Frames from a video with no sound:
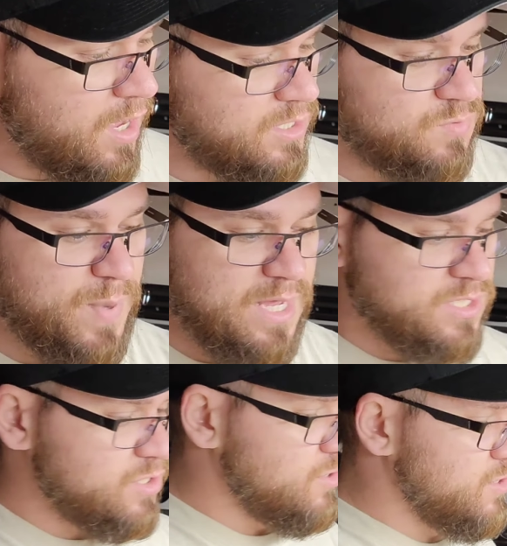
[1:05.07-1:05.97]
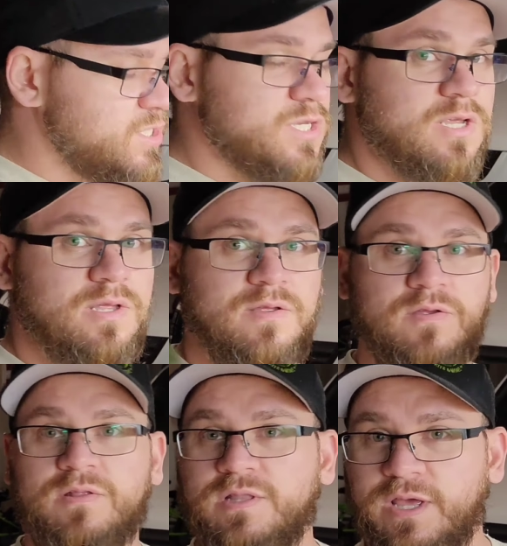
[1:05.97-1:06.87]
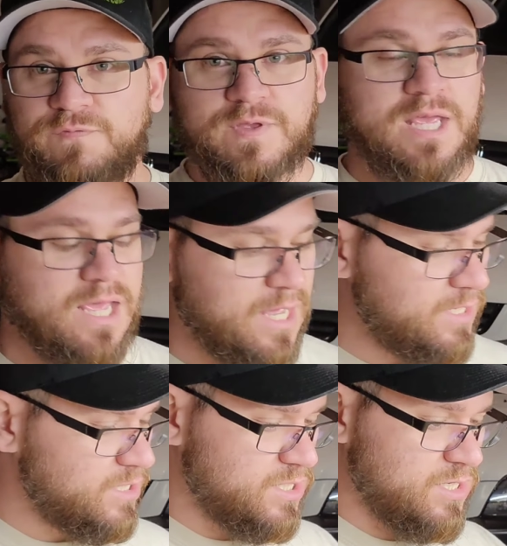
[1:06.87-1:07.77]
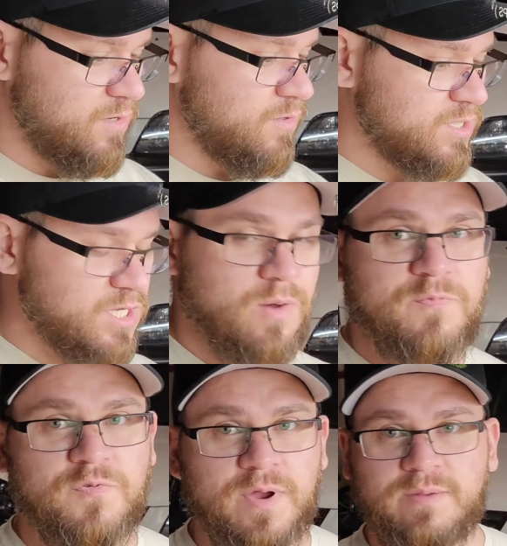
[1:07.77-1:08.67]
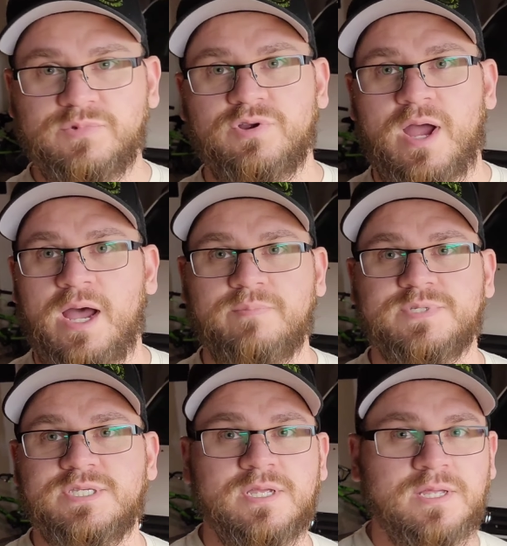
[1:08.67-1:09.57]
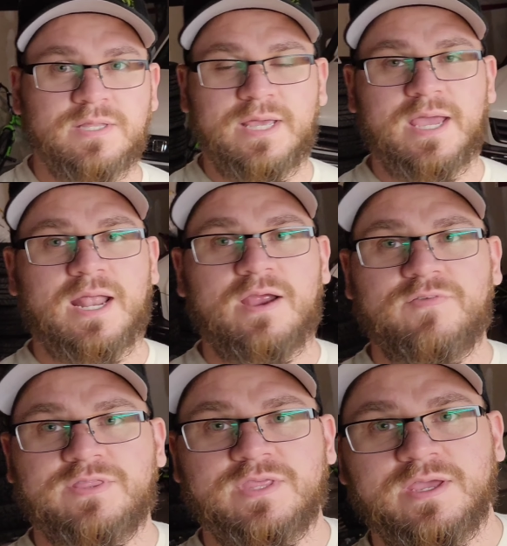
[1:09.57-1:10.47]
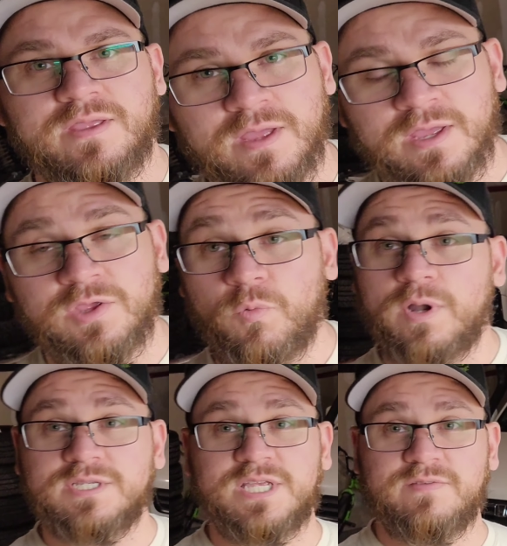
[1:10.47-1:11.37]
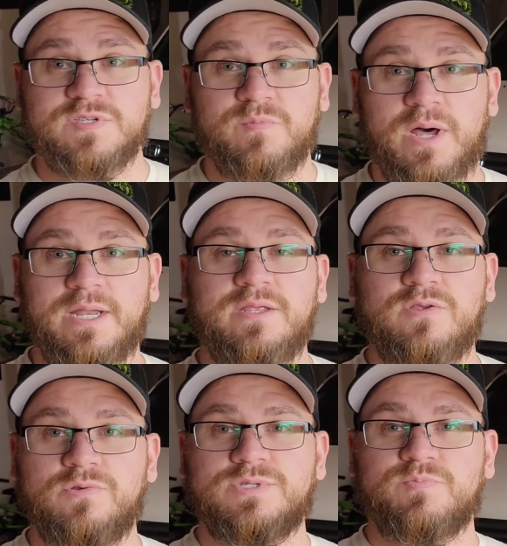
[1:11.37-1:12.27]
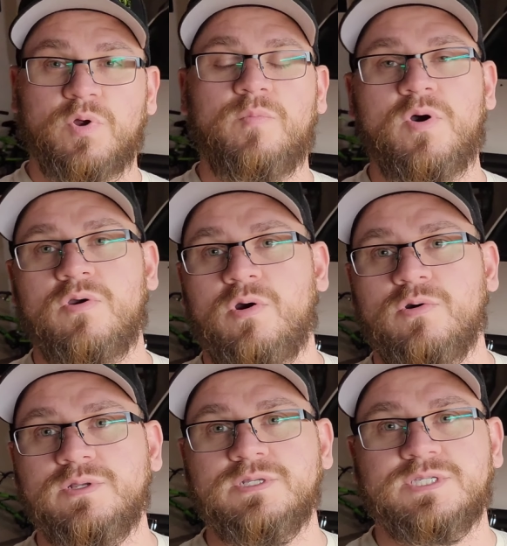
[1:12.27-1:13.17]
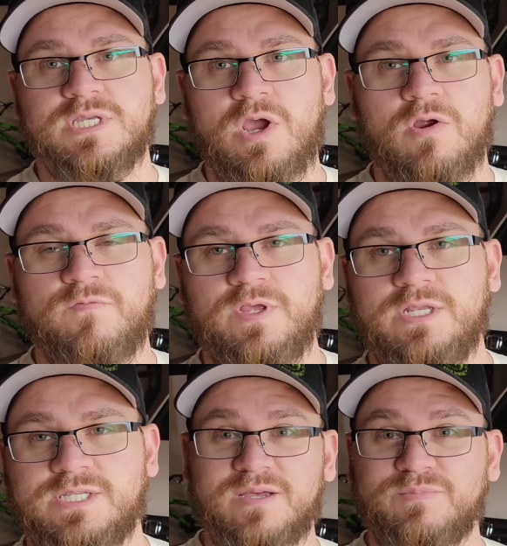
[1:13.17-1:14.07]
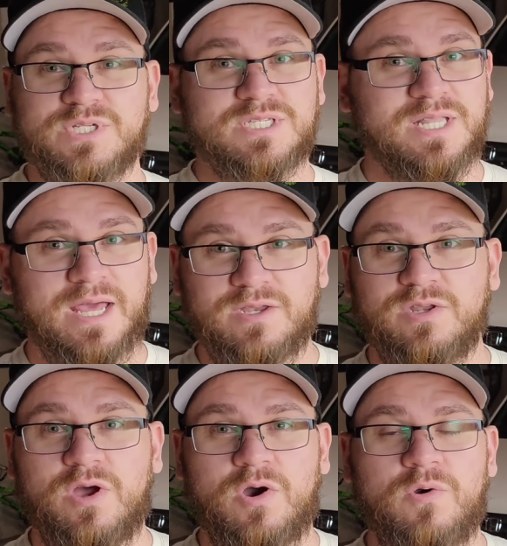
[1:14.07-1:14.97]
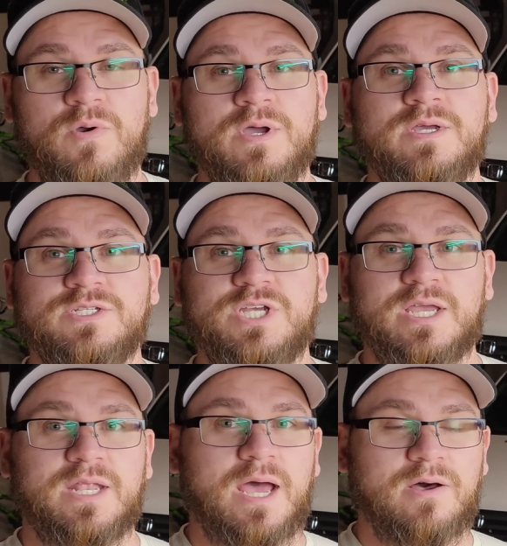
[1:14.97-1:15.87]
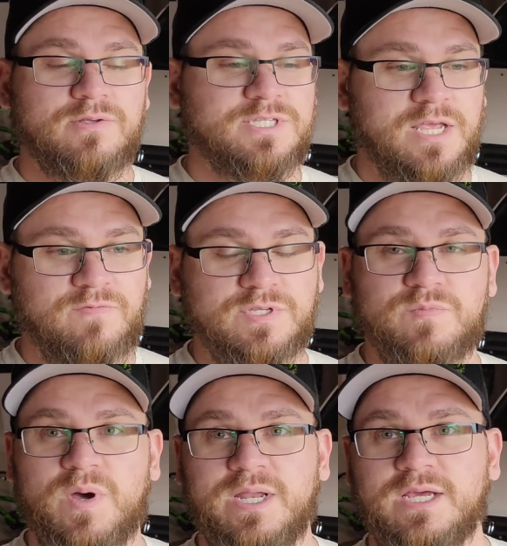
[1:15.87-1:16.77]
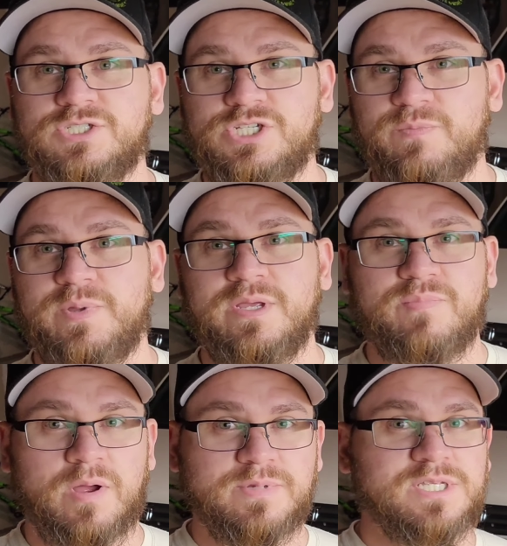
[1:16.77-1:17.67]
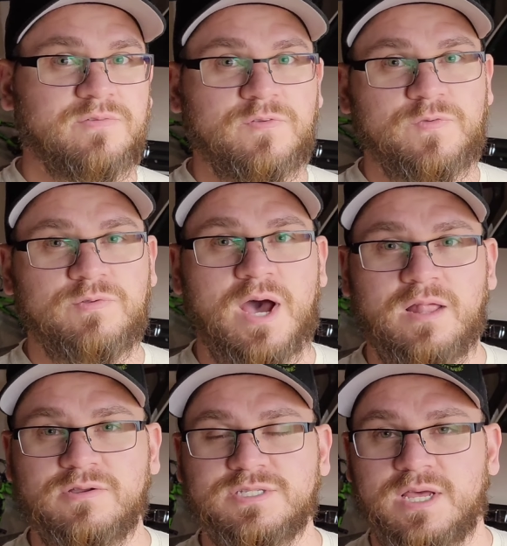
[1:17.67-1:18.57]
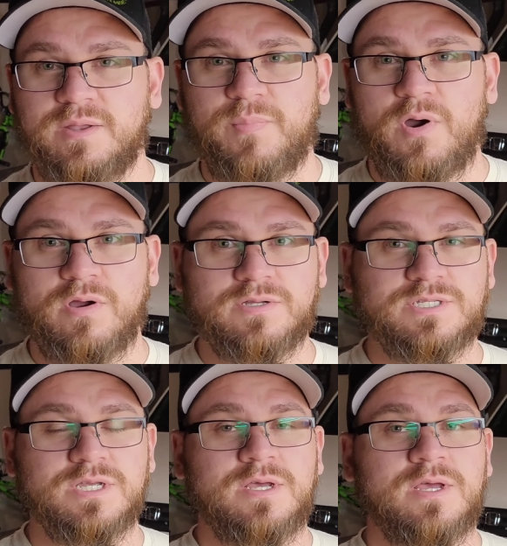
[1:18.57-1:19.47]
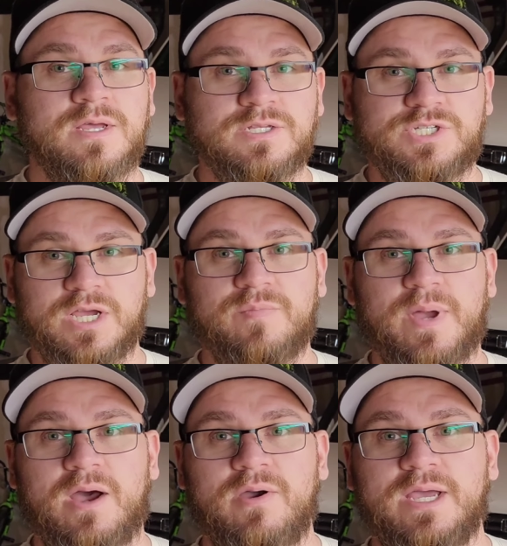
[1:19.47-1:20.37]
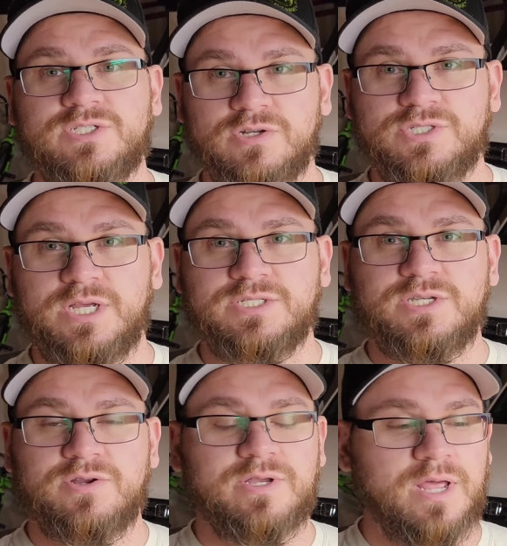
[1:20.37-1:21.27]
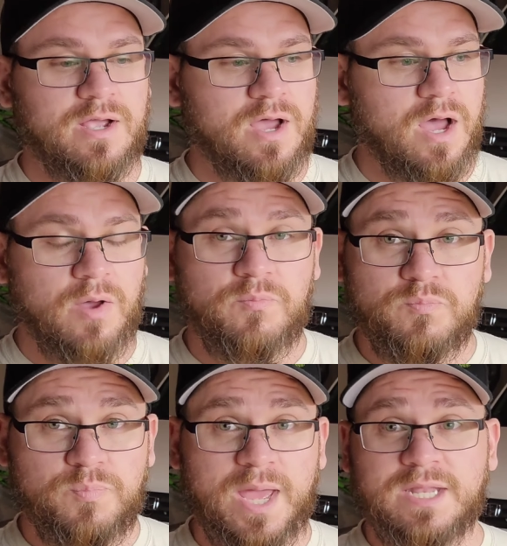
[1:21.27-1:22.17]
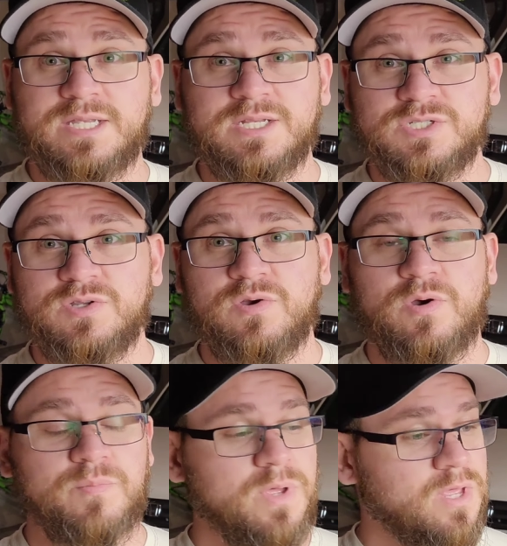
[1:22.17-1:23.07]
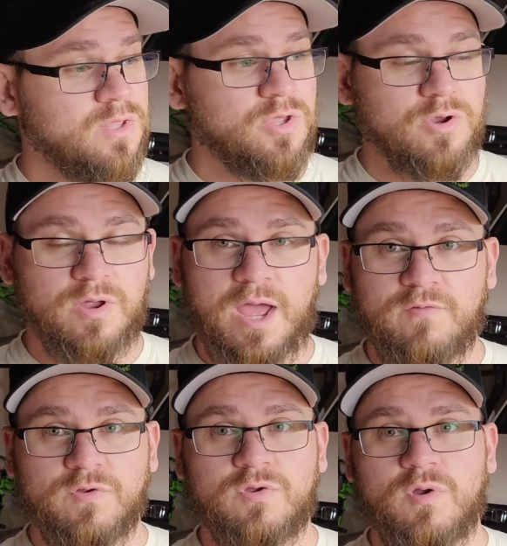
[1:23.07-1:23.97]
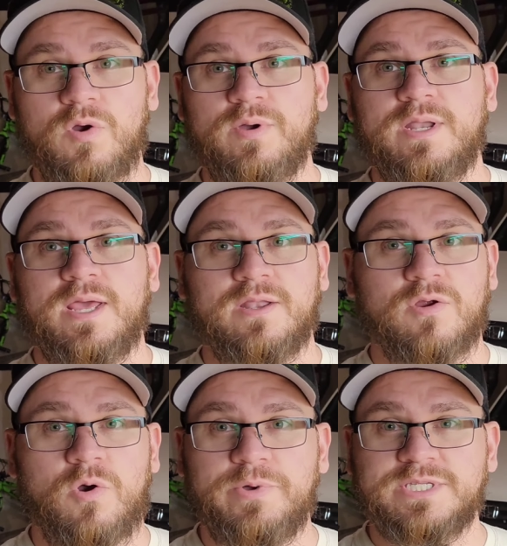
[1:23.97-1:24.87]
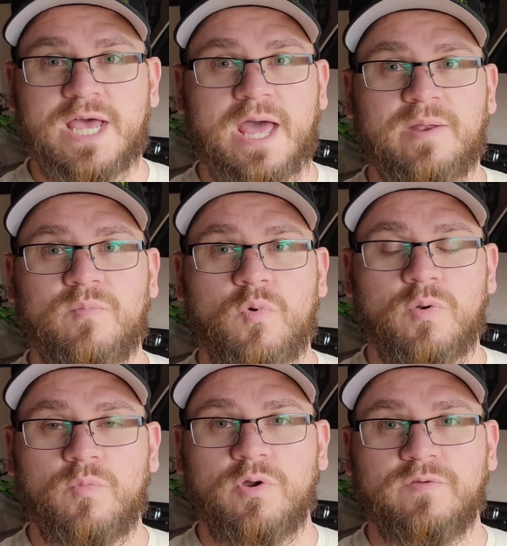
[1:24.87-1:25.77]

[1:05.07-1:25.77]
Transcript: spacers, lift kits, subframe drops? They got everything. You want to save some money? Use promo code CRVTOM. Just letting you know. Check it out. Save you some money on shipping. Probably save you a few dollars on the parts. Check them out. hrgengineering.com. Pay attention to them. They're ever growing and they're always adding more and more